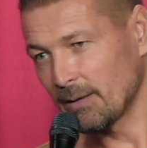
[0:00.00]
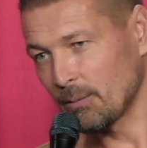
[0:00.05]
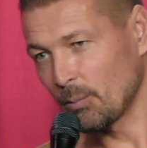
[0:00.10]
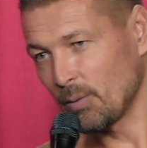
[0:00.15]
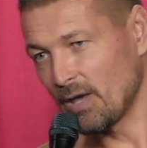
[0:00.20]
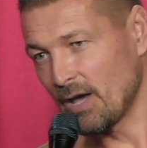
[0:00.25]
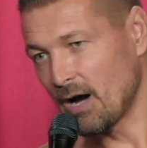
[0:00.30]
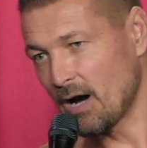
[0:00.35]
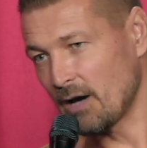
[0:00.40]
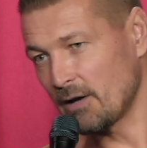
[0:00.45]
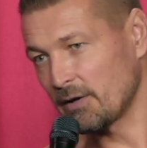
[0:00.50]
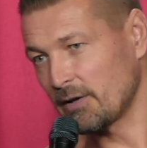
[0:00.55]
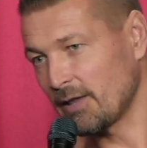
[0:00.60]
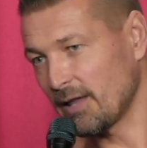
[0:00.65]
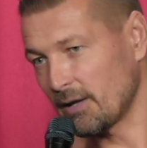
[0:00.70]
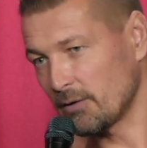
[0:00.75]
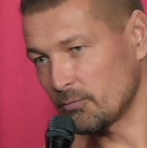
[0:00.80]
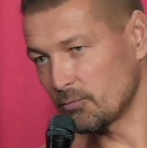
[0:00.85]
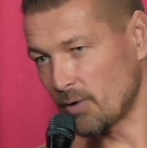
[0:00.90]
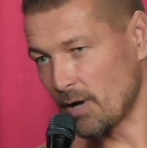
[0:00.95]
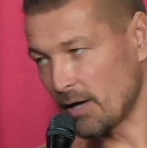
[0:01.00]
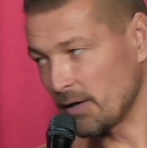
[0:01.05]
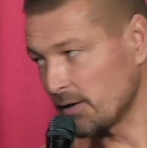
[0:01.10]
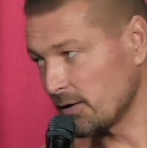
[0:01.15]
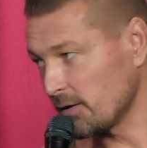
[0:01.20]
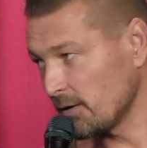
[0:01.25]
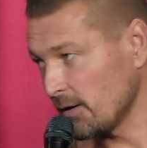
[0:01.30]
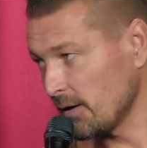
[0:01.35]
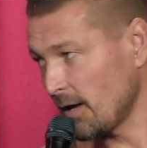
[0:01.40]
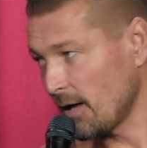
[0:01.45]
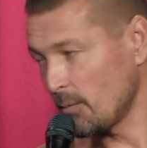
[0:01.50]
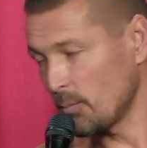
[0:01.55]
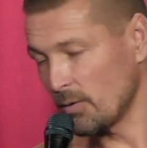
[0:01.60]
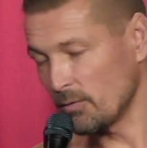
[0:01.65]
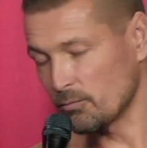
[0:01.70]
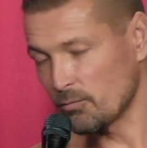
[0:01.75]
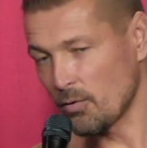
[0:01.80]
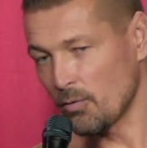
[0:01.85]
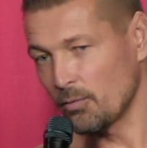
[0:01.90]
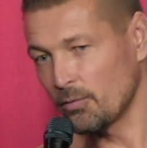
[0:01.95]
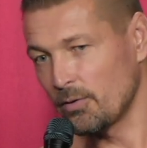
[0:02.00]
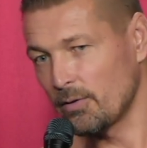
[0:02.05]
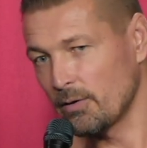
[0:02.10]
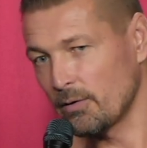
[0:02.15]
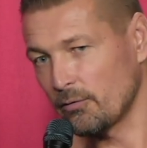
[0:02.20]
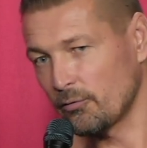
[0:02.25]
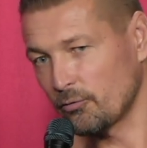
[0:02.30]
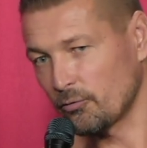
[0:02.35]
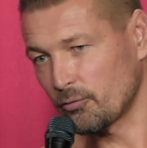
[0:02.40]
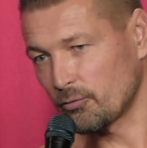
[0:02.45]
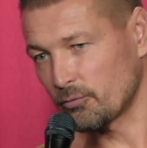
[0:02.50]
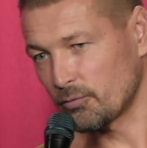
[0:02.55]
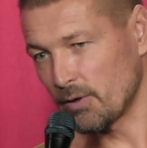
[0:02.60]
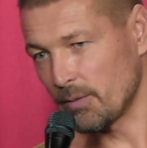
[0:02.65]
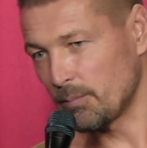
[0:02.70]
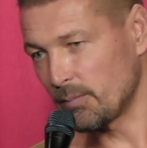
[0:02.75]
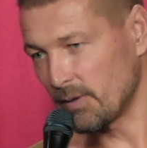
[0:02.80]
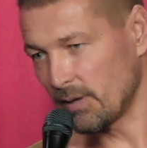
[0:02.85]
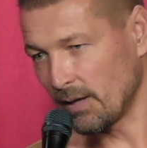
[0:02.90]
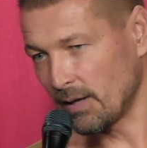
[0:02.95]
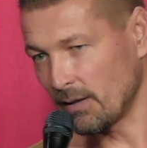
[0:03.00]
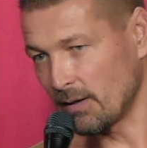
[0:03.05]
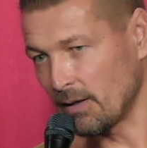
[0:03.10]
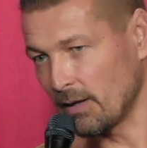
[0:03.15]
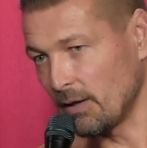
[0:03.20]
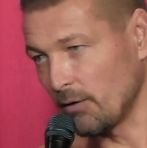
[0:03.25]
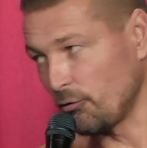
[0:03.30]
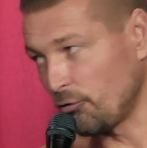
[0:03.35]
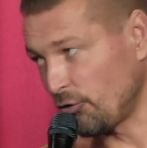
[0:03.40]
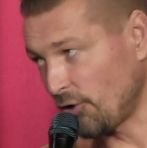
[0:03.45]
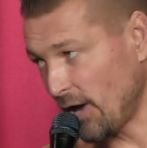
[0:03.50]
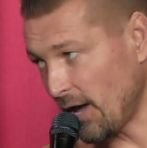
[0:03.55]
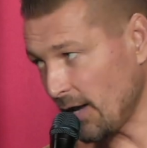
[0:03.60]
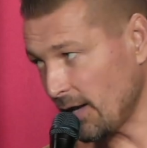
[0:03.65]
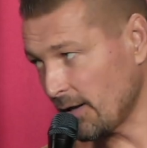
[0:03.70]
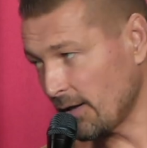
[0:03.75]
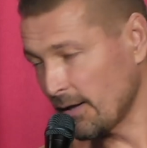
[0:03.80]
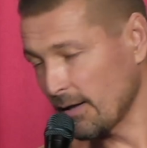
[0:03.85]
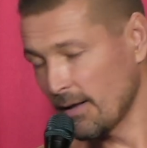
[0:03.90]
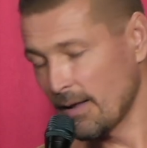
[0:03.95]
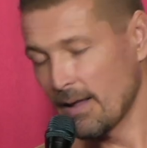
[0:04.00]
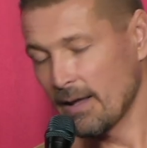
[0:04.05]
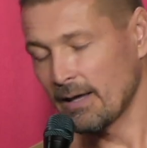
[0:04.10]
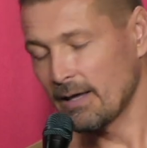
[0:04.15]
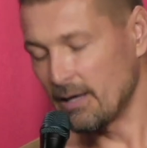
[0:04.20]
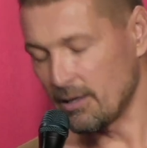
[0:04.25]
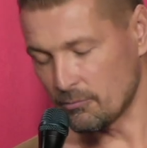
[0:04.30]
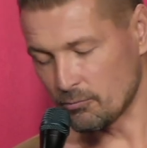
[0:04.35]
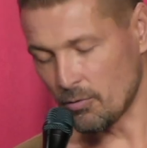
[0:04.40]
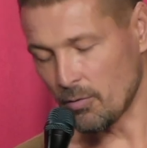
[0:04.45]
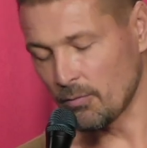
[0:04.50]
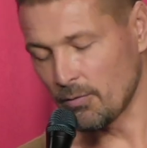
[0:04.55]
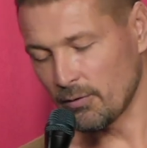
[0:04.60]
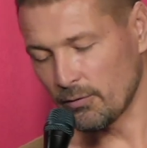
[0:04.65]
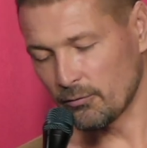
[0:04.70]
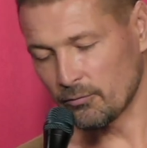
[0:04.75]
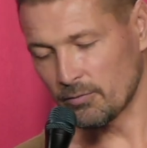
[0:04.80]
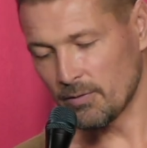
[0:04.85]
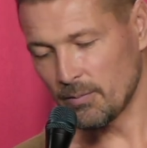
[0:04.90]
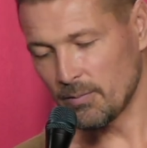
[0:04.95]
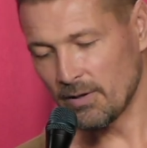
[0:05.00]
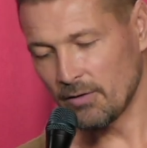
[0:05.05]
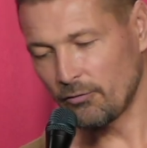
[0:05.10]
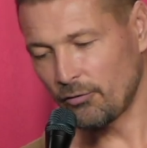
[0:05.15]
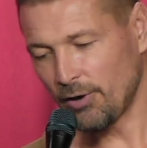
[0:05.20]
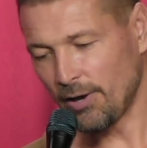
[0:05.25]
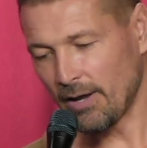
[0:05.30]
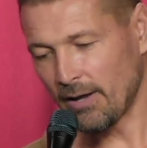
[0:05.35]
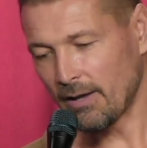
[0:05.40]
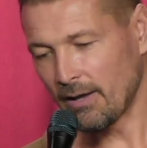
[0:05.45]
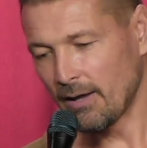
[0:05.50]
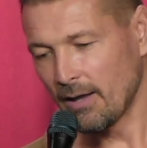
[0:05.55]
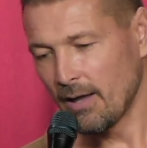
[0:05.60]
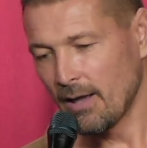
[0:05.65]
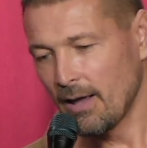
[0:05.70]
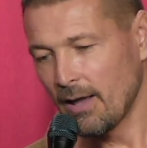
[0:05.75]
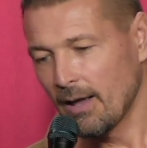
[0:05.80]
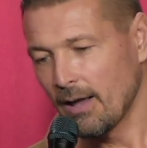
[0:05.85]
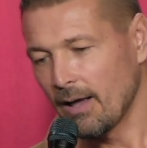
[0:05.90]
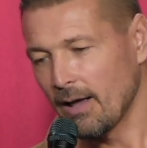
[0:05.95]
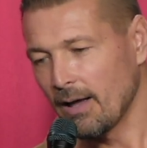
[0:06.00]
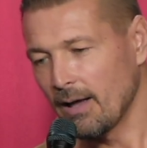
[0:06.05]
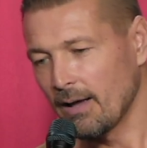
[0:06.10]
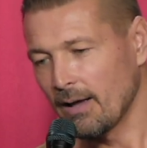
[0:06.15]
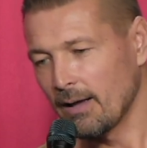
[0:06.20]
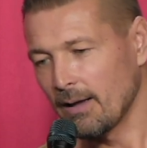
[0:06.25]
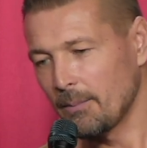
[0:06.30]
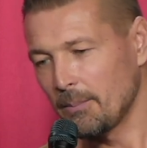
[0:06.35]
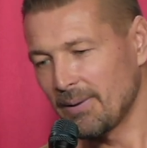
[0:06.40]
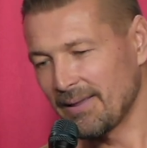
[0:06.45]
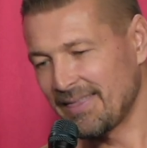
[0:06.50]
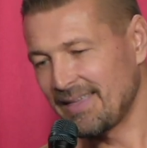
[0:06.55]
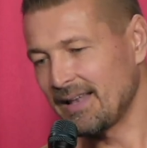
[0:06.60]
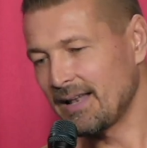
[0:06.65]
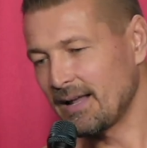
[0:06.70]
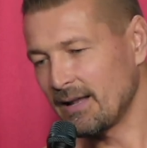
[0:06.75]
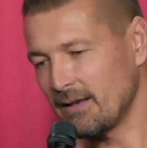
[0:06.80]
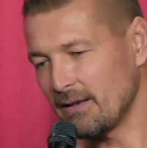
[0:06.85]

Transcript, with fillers: we hired a writer and we wrote the script in in czech he wrote the script in czech uh, but then I